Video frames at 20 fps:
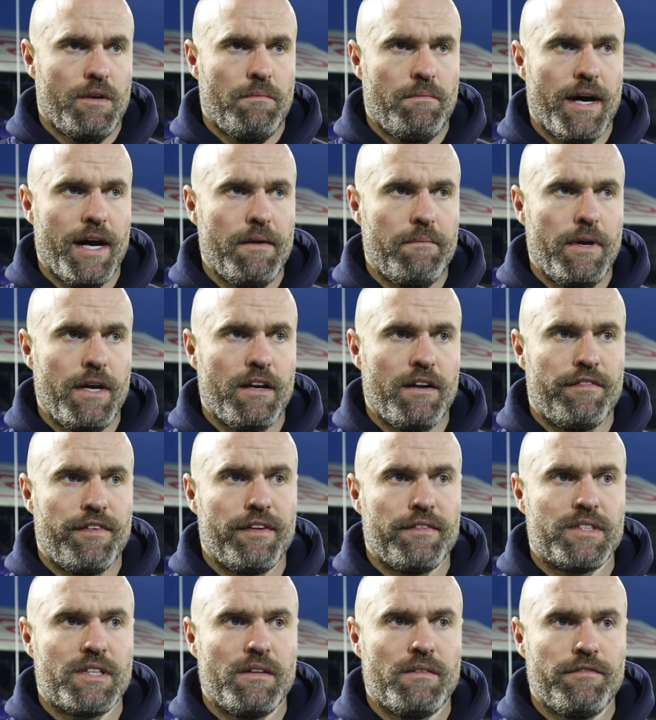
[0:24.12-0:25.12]
by being a
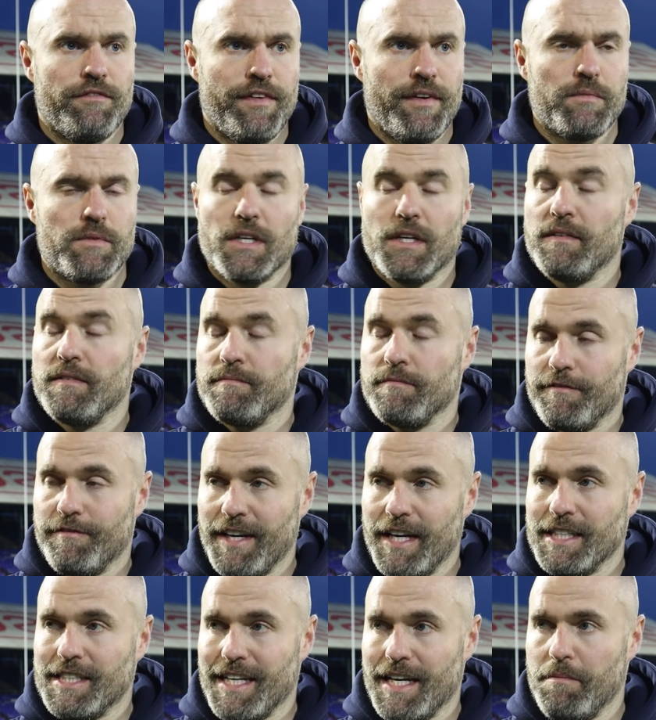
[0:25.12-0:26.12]
victim victim
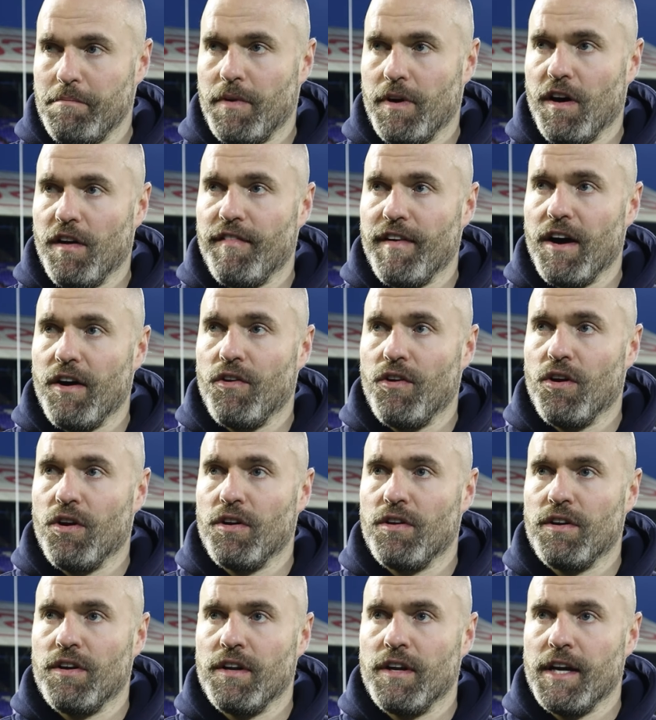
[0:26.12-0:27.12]
victim of our
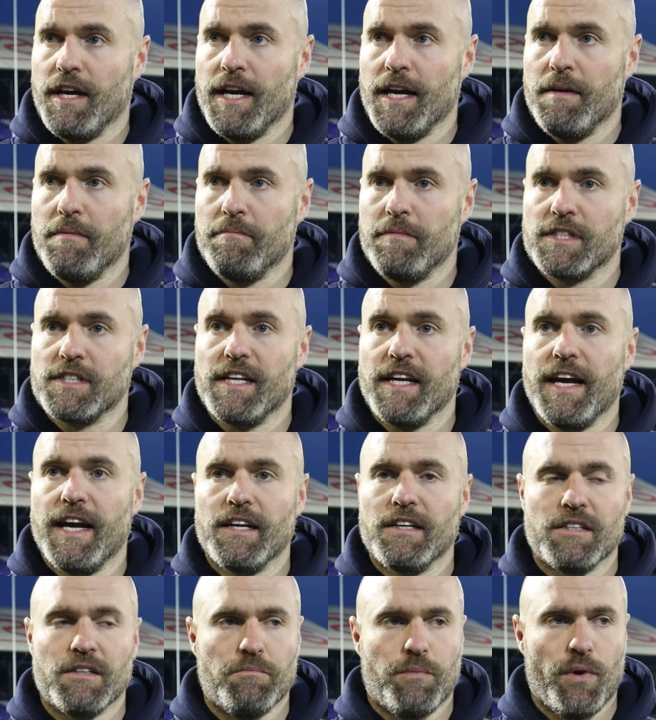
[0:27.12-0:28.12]
own um,
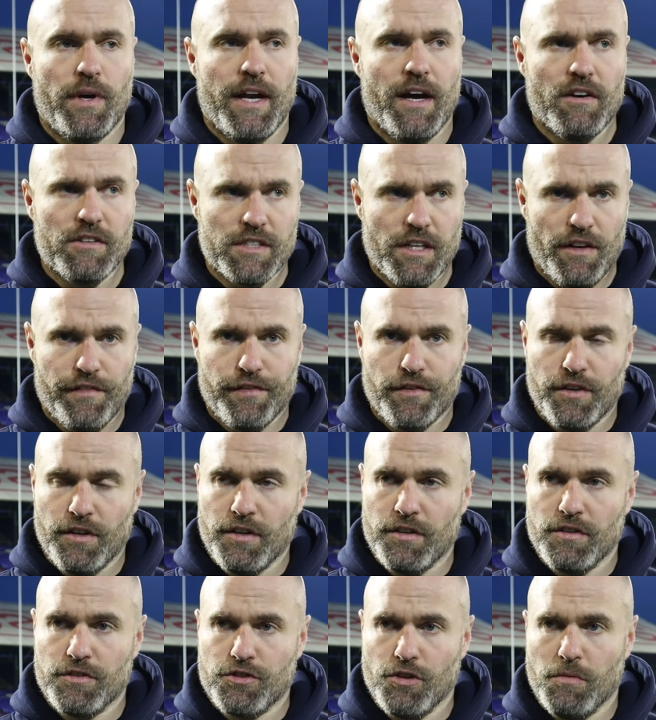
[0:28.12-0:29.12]
mistakes and putting ourselves
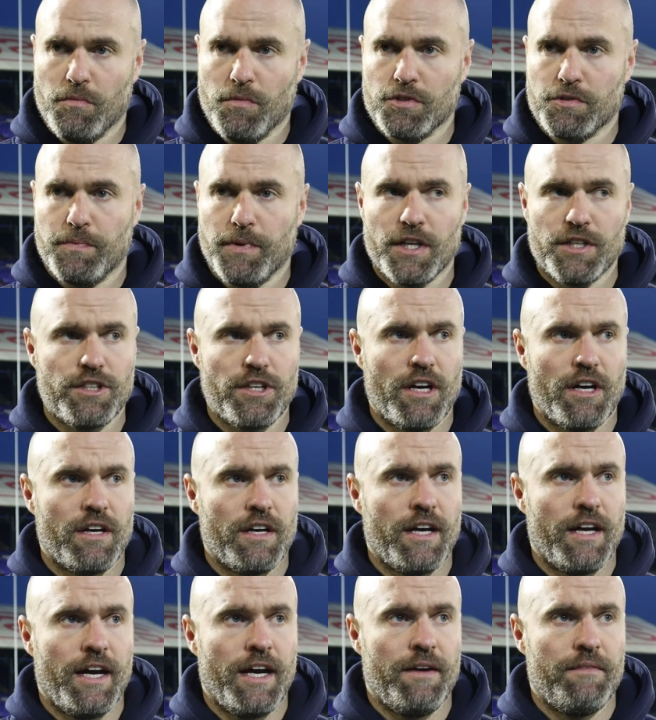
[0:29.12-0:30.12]
under too much pressure
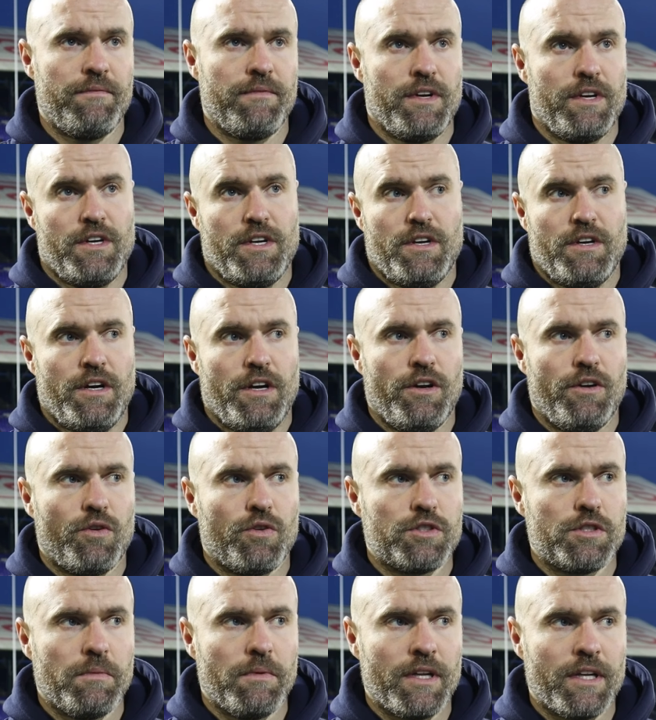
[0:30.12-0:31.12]
um, and
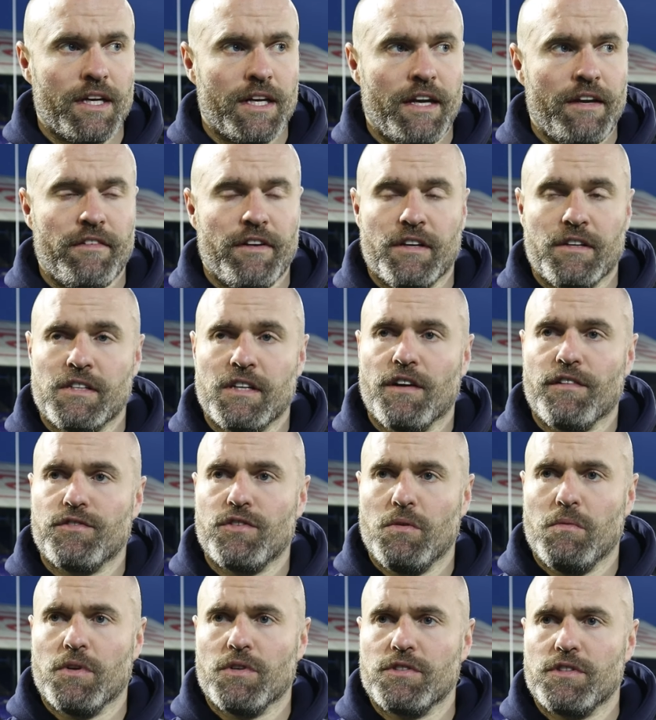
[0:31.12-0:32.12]
ultimately giving ourselves
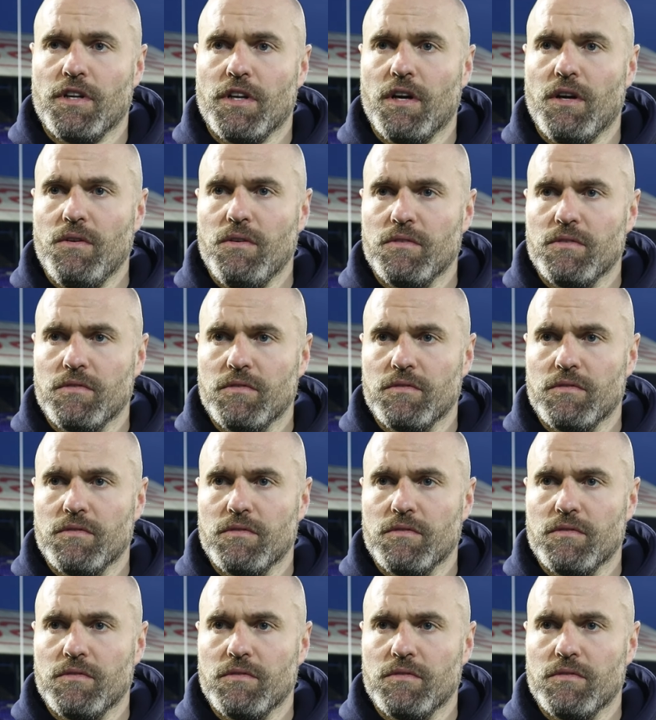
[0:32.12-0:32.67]
too much to do